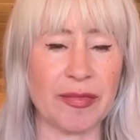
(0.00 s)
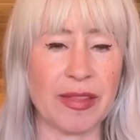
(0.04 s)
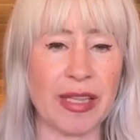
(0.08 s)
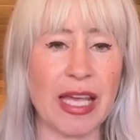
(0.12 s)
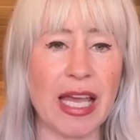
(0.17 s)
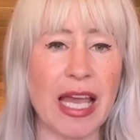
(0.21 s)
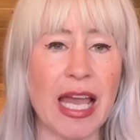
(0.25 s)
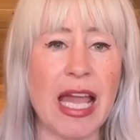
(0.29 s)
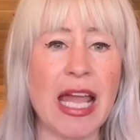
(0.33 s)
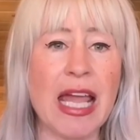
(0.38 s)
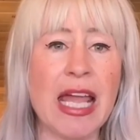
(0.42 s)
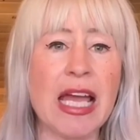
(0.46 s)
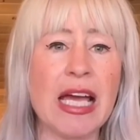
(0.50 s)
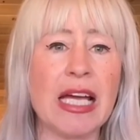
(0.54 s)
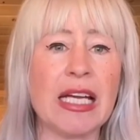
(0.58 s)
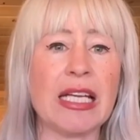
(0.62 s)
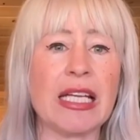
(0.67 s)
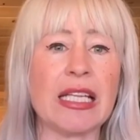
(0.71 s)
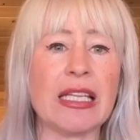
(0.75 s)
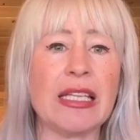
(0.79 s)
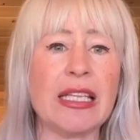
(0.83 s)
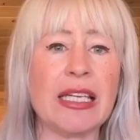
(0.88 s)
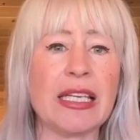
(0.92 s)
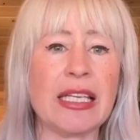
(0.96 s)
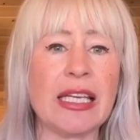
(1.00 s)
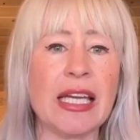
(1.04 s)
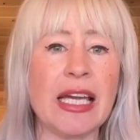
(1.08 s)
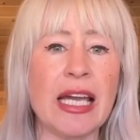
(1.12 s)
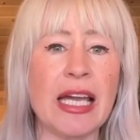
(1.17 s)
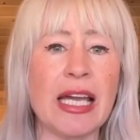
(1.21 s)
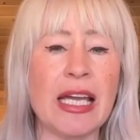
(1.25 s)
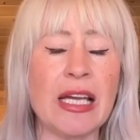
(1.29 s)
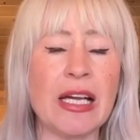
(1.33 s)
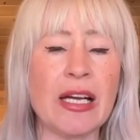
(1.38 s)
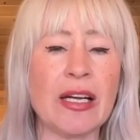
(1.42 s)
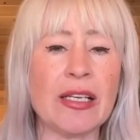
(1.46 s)
And the
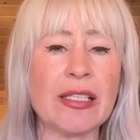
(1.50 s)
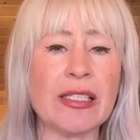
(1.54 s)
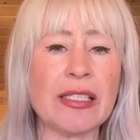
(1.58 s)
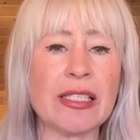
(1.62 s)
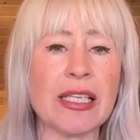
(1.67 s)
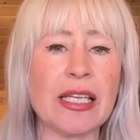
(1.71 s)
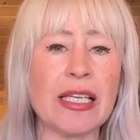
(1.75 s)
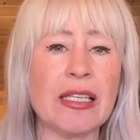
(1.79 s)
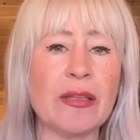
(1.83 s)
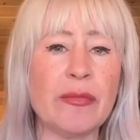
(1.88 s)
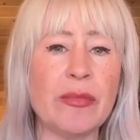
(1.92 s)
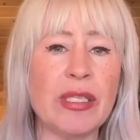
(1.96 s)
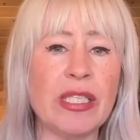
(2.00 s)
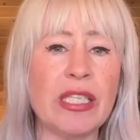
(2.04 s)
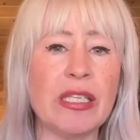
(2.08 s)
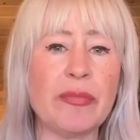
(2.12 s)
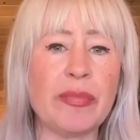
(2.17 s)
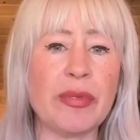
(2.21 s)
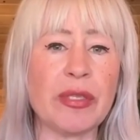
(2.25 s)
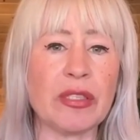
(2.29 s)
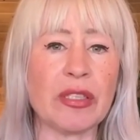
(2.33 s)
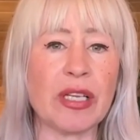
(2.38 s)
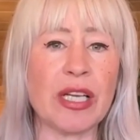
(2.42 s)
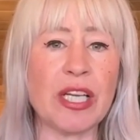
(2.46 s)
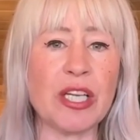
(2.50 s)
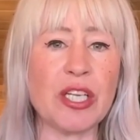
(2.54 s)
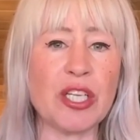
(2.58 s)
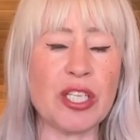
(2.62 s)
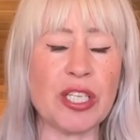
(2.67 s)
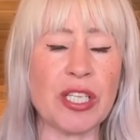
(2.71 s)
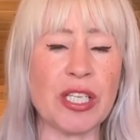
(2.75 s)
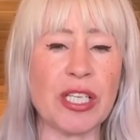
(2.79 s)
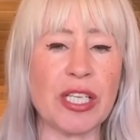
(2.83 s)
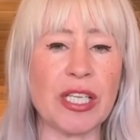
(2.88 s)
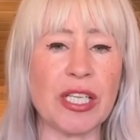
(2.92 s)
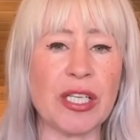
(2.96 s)
chaos and the
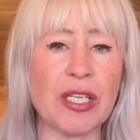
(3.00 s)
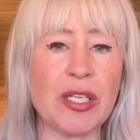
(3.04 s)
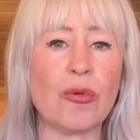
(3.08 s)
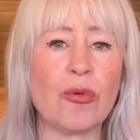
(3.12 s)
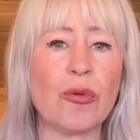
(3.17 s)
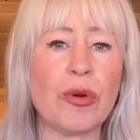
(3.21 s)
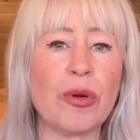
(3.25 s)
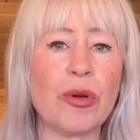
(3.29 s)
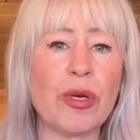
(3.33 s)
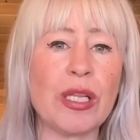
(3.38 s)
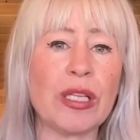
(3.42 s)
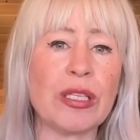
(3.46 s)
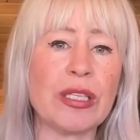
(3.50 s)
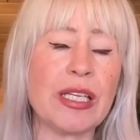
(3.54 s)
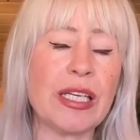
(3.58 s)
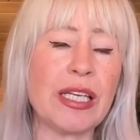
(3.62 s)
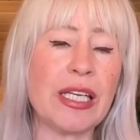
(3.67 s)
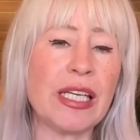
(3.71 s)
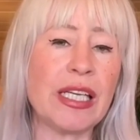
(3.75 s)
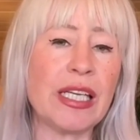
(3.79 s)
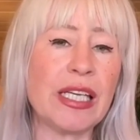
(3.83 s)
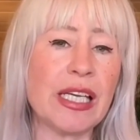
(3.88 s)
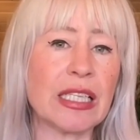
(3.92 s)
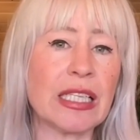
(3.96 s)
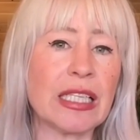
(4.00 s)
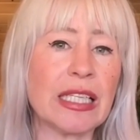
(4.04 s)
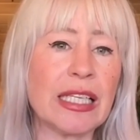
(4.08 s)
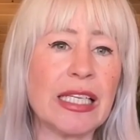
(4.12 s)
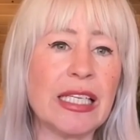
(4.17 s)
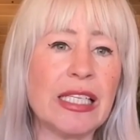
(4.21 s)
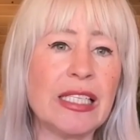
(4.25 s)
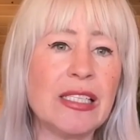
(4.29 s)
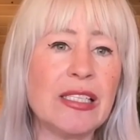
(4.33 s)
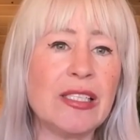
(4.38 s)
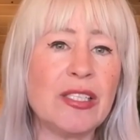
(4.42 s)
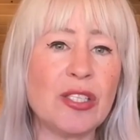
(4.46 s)
manipulation really
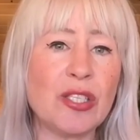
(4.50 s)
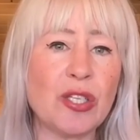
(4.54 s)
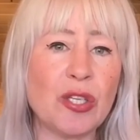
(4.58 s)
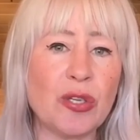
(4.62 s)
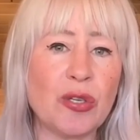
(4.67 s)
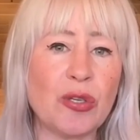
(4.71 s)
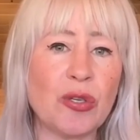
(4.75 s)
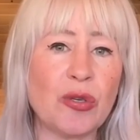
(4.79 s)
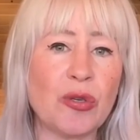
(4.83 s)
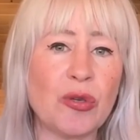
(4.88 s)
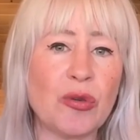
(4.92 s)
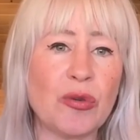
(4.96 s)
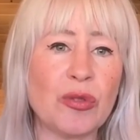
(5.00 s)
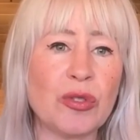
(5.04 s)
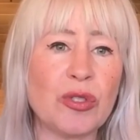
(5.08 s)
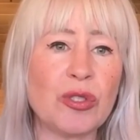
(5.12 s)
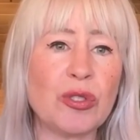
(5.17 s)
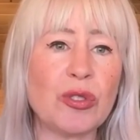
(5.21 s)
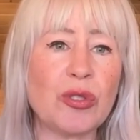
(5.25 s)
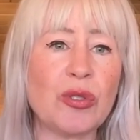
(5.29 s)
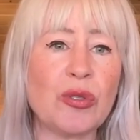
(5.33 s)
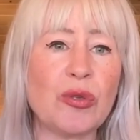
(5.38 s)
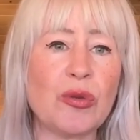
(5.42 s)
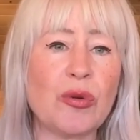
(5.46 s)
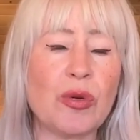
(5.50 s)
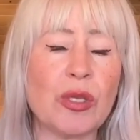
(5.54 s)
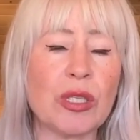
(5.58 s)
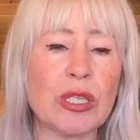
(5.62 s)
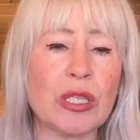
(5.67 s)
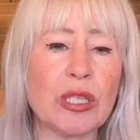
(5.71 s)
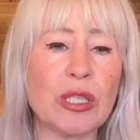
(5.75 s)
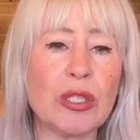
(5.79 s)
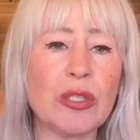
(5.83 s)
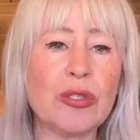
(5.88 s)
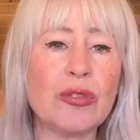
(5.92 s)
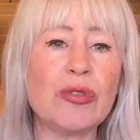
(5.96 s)
leads you to
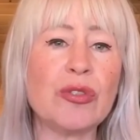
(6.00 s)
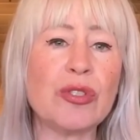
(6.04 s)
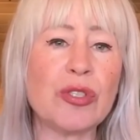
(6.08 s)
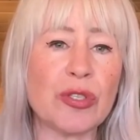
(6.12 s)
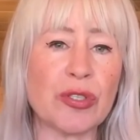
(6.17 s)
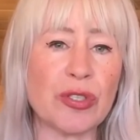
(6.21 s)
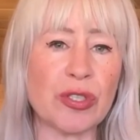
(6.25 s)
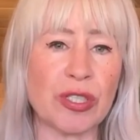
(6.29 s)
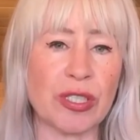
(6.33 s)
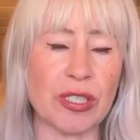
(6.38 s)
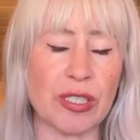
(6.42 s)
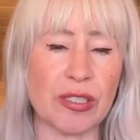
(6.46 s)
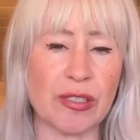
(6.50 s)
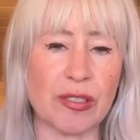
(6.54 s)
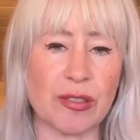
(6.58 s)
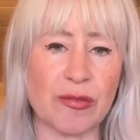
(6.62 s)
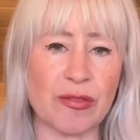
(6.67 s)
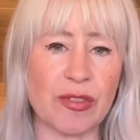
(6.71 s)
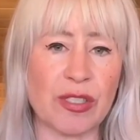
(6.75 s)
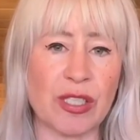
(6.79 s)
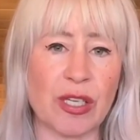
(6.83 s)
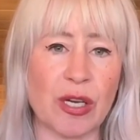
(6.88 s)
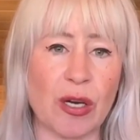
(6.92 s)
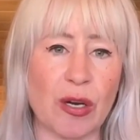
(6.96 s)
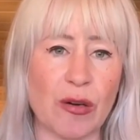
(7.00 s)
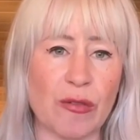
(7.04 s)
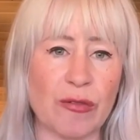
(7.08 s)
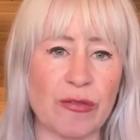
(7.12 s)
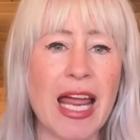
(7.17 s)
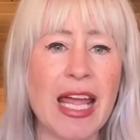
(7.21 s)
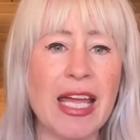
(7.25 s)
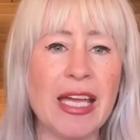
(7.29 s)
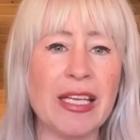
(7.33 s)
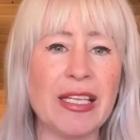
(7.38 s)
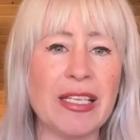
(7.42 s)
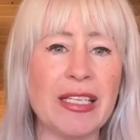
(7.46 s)
lose your sense of self
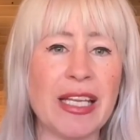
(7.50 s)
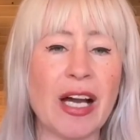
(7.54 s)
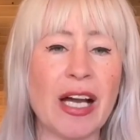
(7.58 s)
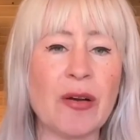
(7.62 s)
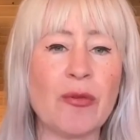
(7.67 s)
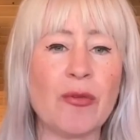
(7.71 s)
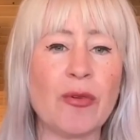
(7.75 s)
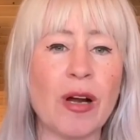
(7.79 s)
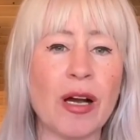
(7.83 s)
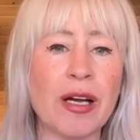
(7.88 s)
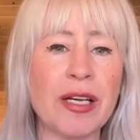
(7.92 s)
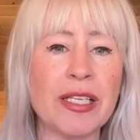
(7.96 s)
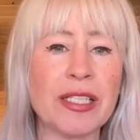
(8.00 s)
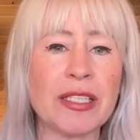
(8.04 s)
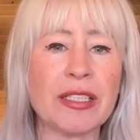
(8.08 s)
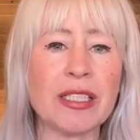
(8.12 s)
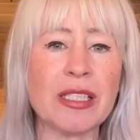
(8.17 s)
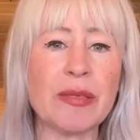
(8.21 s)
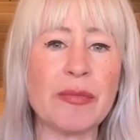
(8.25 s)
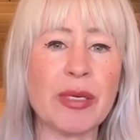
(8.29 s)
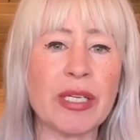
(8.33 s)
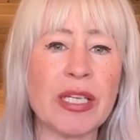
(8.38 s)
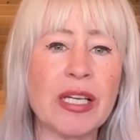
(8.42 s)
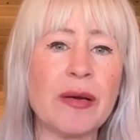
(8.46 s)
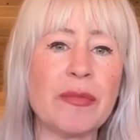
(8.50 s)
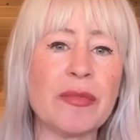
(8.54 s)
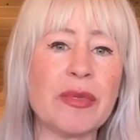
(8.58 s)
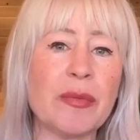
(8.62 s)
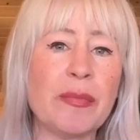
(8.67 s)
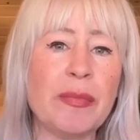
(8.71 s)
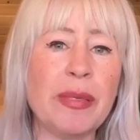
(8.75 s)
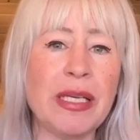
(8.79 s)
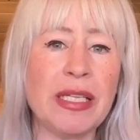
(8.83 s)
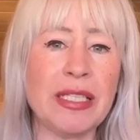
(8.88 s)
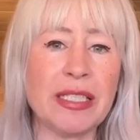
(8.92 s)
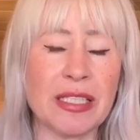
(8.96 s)
and ironically become
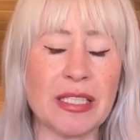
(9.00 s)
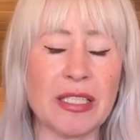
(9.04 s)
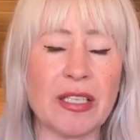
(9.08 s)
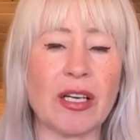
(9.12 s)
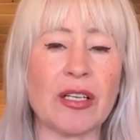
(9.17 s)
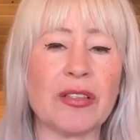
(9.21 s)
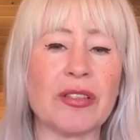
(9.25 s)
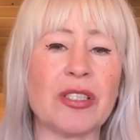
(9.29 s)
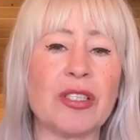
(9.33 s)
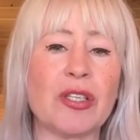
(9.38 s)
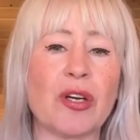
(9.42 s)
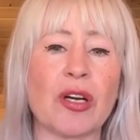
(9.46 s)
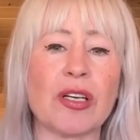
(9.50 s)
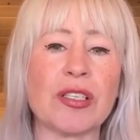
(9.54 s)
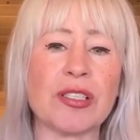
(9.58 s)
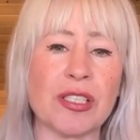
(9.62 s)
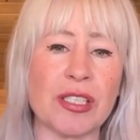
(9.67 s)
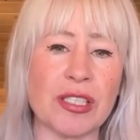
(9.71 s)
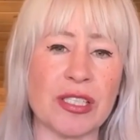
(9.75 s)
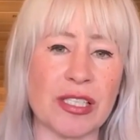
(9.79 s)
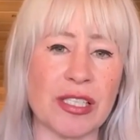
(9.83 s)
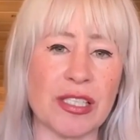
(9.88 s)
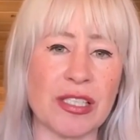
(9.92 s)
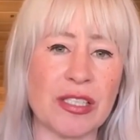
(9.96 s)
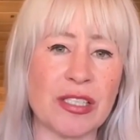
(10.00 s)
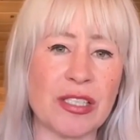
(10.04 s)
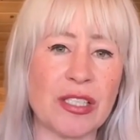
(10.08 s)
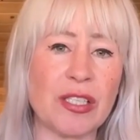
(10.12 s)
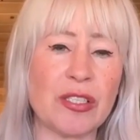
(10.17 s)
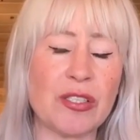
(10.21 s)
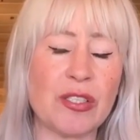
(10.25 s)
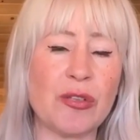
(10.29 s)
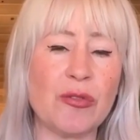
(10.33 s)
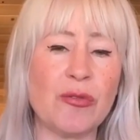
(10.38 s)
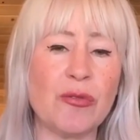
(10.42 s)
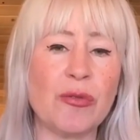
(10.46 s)
dependent on the narcissist
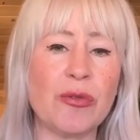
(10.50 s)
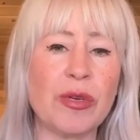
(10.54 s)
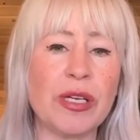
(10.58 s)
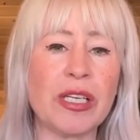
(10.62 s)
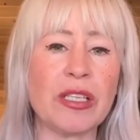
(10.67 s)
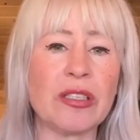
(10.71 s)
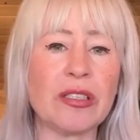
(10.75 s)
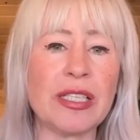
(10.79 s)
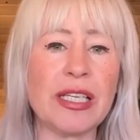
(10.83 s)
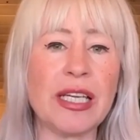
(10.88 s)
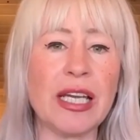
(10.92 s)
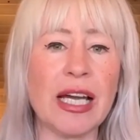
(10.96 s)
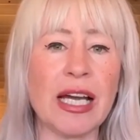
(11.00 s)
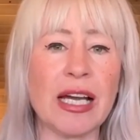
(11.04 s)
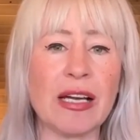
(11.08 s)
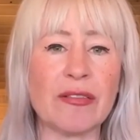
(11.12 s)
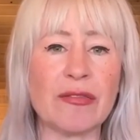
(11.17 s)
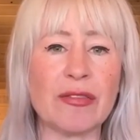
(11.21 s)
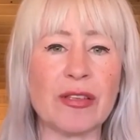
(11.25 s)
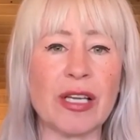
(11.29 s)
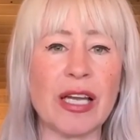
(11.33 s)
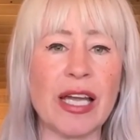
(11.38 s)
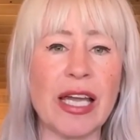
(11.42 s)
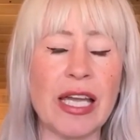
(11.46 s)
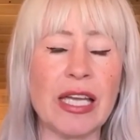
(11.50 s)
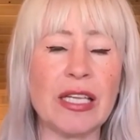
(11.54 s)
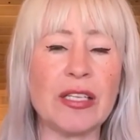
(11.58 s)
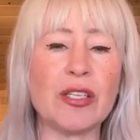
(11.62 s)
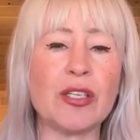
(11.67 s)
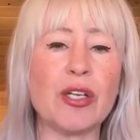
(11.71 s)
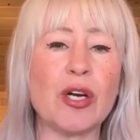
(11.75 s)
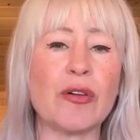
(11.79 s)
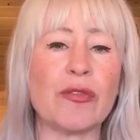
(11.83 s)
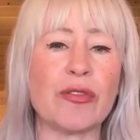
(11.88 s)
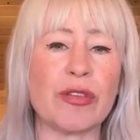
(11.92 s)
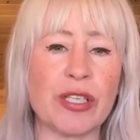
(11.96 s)
because you really have
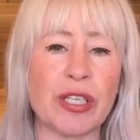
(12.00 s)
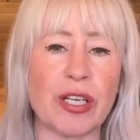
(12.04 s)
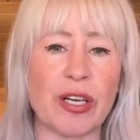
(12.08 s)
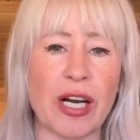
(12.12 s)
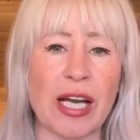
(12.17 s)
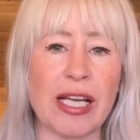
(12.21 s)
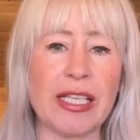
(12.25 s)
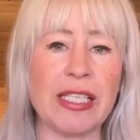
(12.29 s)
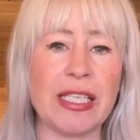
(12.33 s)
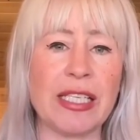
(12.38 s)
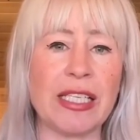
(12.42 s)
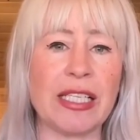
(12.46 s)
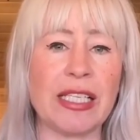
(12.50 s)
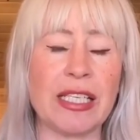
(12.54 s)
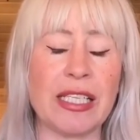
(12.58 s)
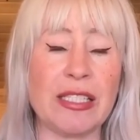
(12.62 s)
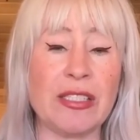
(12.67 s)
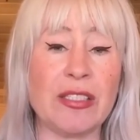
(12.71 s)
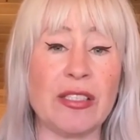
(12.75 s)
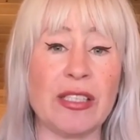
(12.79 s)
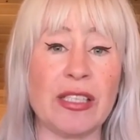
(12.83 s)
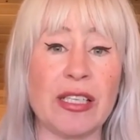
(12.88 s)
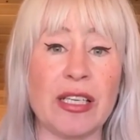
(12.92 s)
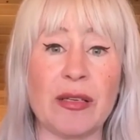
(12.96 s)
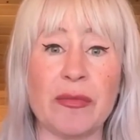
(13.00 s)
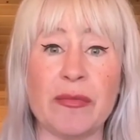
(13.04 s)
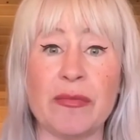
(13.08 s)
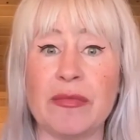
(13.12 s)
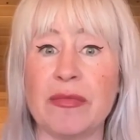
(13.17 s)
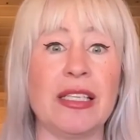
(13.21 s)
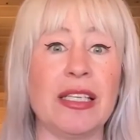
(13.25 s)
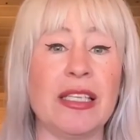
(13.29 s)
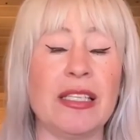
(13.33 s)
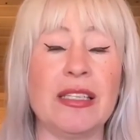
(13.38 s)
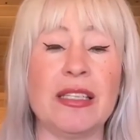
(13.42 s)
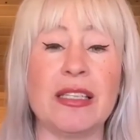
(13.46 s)
handed over your identity to them
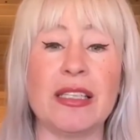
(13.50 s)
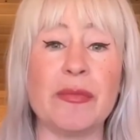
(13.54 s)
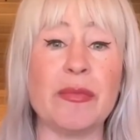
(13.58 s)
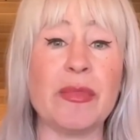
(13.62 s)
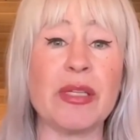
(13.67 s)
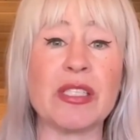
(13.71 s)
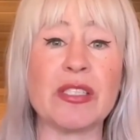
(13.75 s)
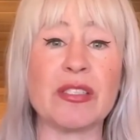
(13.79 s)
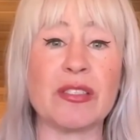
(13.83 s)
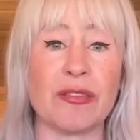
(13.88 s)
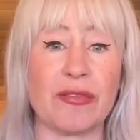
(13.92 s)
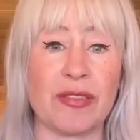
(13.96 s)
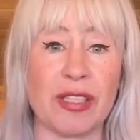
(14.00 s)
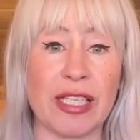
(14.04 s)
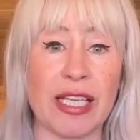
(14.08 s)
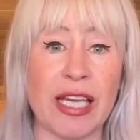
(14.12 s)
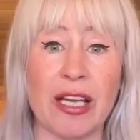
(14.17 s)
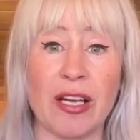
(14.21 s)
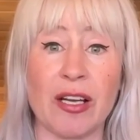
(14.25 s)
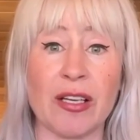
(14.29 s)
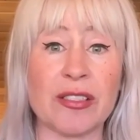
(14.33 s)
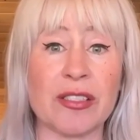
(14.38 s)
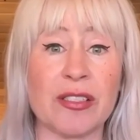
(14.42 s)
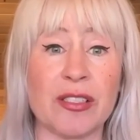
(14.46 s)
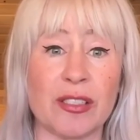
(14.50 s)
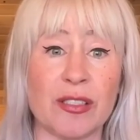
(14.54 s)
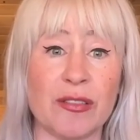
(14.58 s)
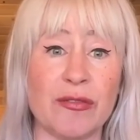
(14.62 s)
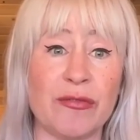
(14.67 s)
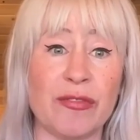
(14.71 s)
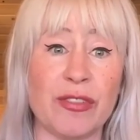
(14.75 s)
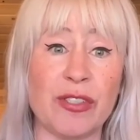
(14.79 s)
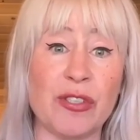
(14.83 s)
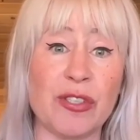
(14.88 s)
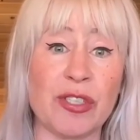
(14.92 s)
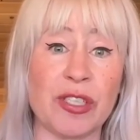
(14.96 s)
in the midst of the chaos and the
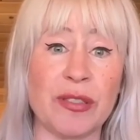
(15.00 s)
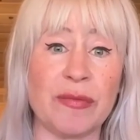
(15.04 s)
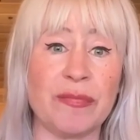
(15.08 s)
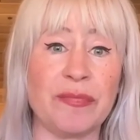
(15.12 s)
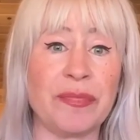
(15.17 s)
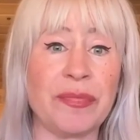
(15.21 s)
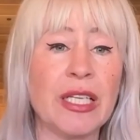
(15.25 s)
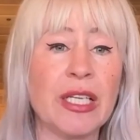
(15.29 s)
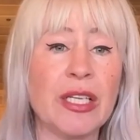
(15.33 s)
confusion.